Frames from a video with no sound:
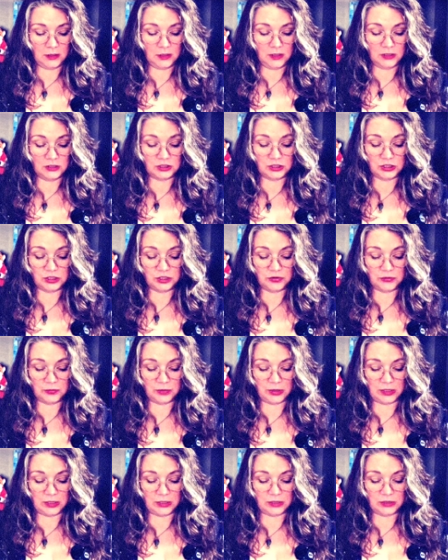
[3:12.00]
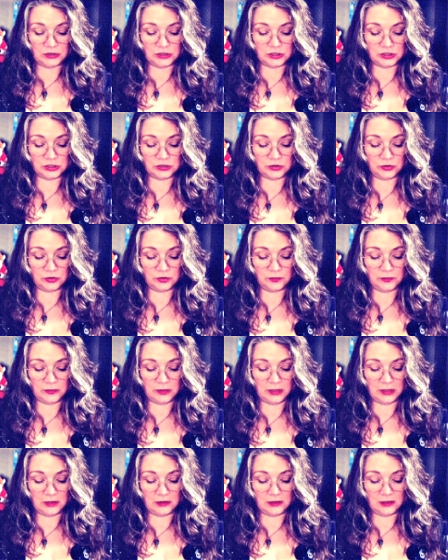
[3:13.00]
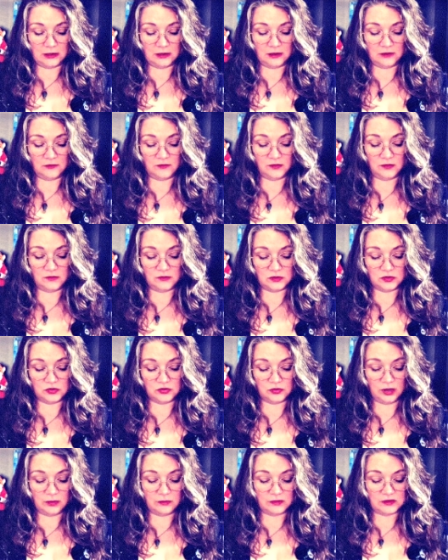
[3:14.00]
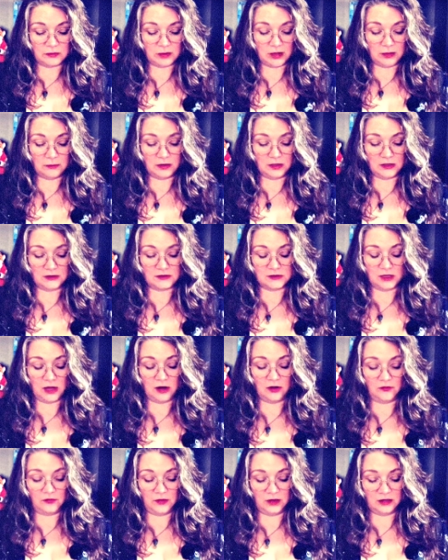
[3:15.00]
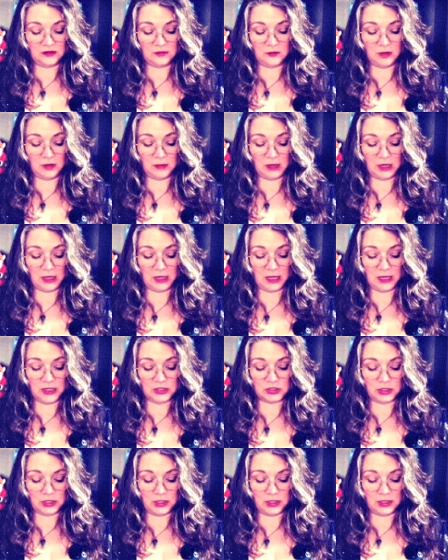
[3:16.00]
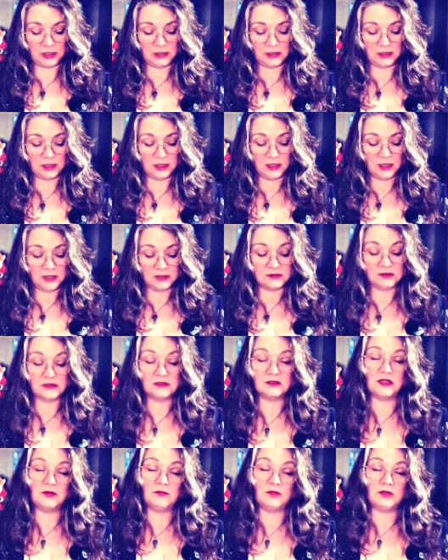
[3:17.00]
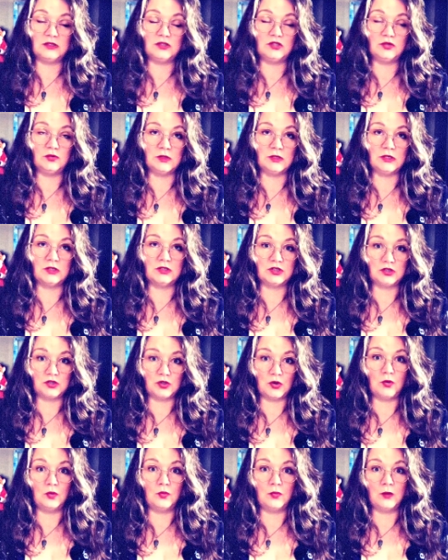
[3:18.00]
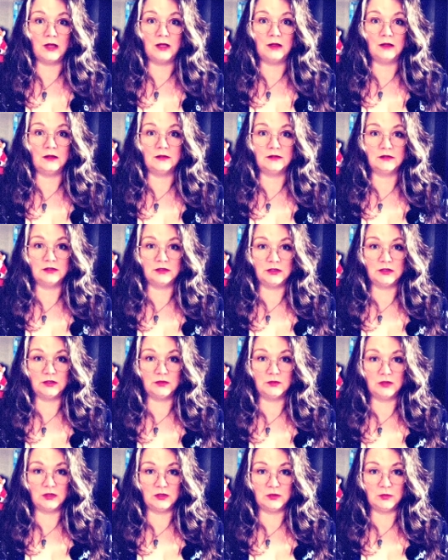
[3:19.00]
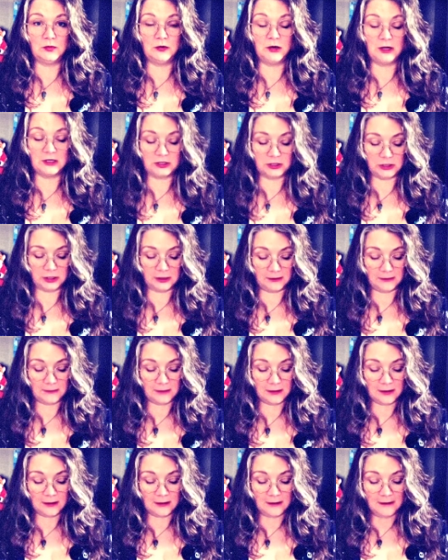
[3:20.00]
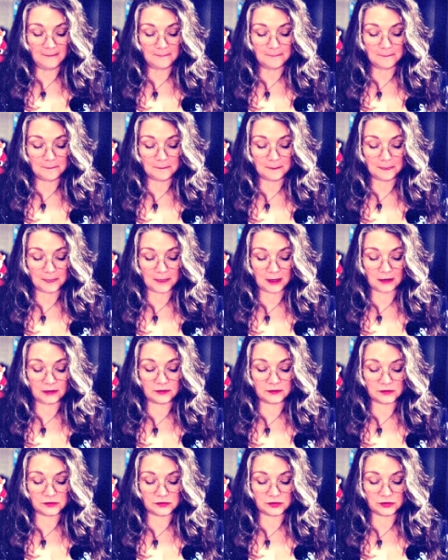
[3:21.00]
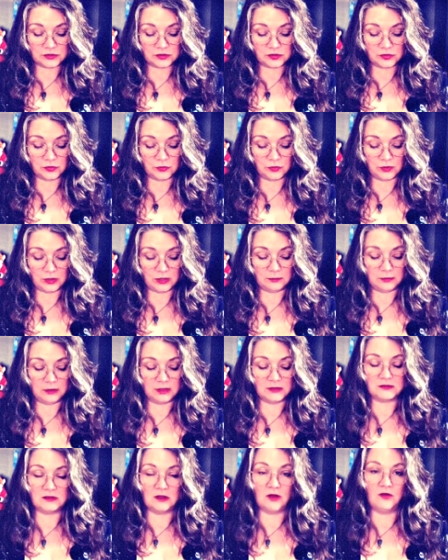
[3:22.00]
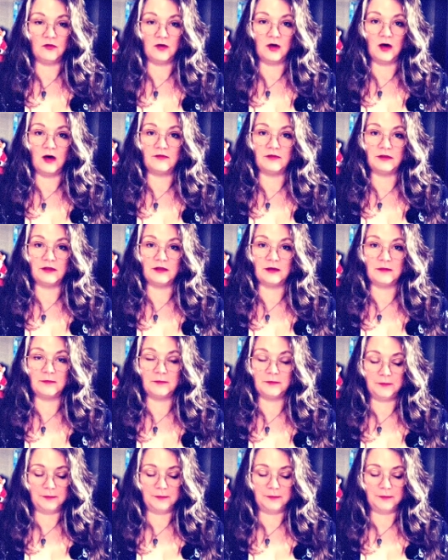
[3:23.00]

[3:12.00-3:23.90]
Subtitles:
She agreed, and she told me that the vivid dreams might be a side effect of my medication, and since I've been doing so well dealing with the depression, I could start to wean myself off of them.